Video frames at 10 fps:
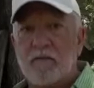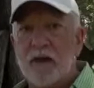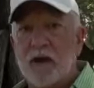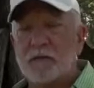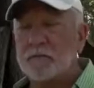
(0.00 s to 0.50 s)
my
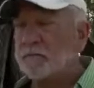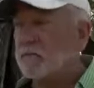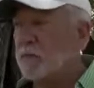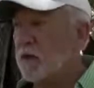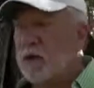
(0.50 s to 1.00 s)
advice.
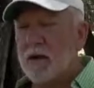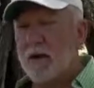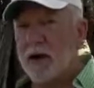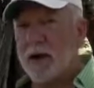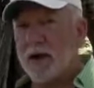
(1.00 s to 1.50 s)

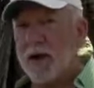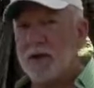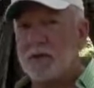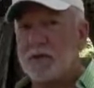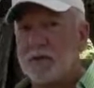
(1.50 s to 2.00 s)
All right,
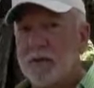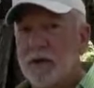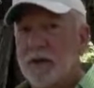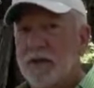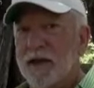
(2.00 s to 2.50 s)
guys,
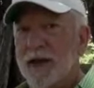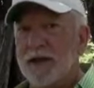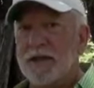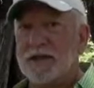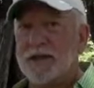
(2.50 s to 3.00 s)

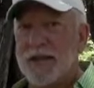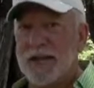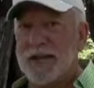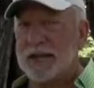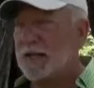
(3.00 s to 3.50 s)
that is
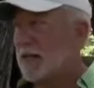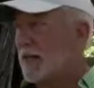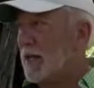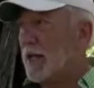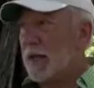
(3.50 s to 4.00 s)
it.
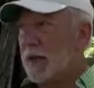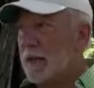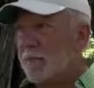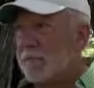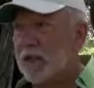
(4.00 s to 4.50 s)

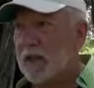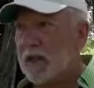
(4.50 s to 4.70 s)
Um,